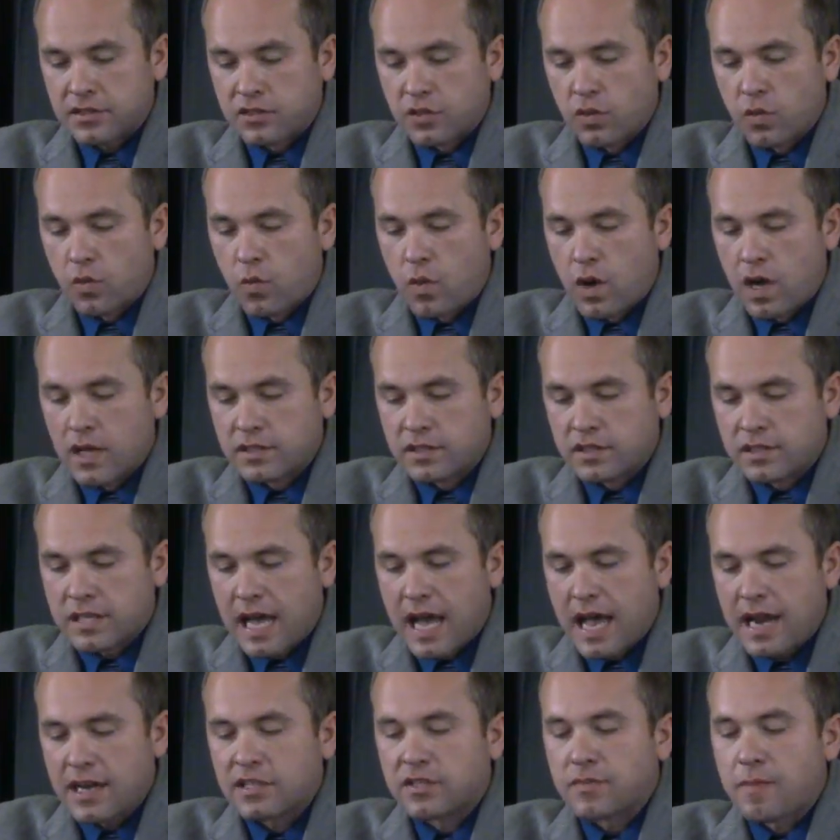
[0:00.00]
So one
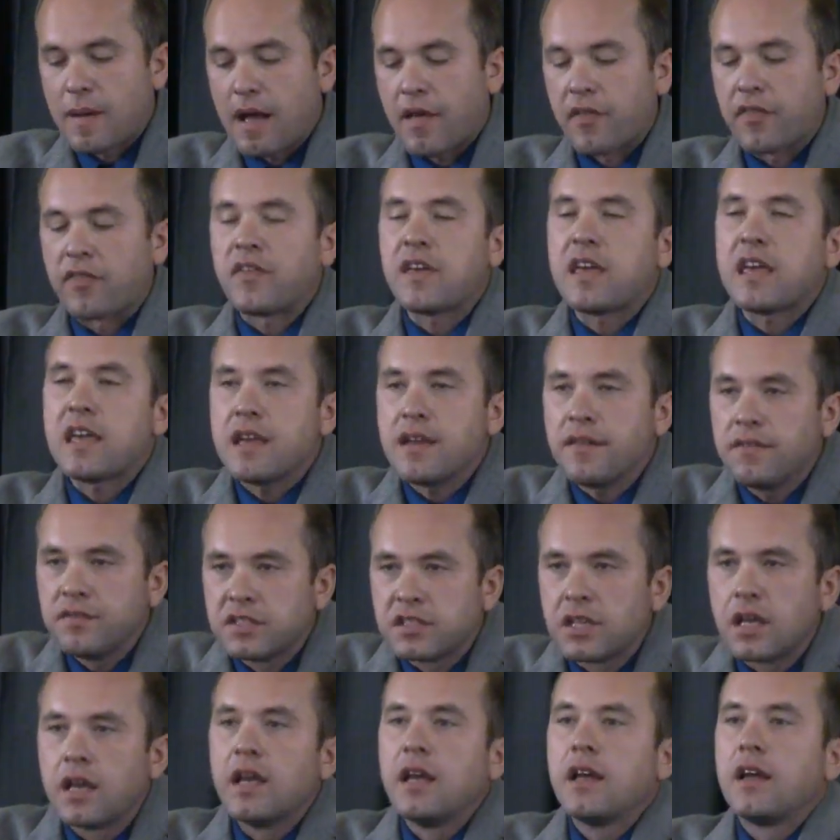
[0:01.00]
side it's about
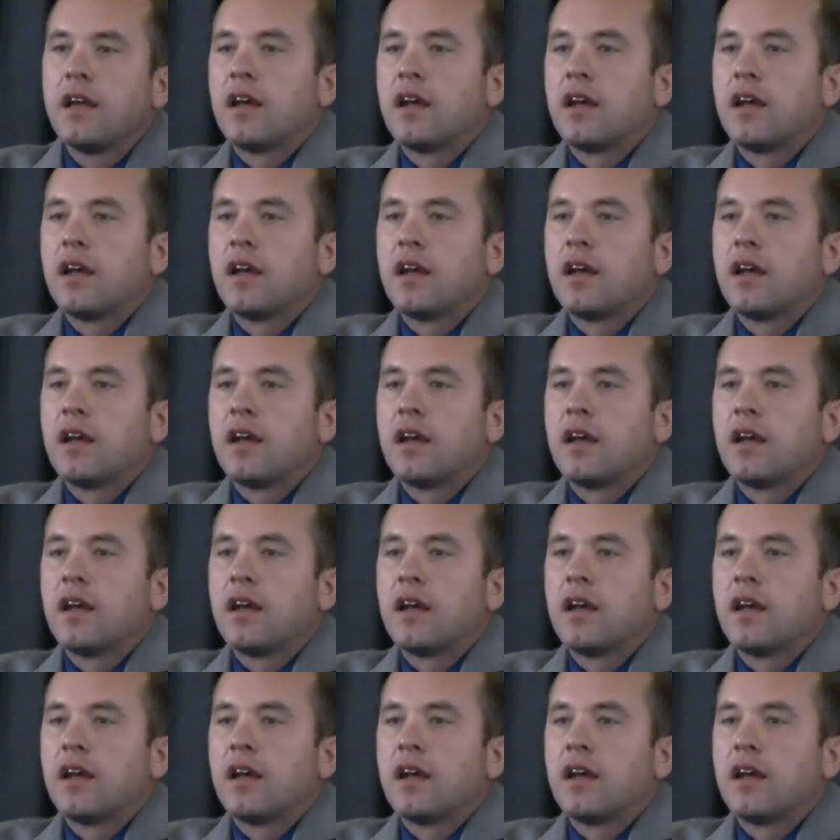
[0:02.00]
thieves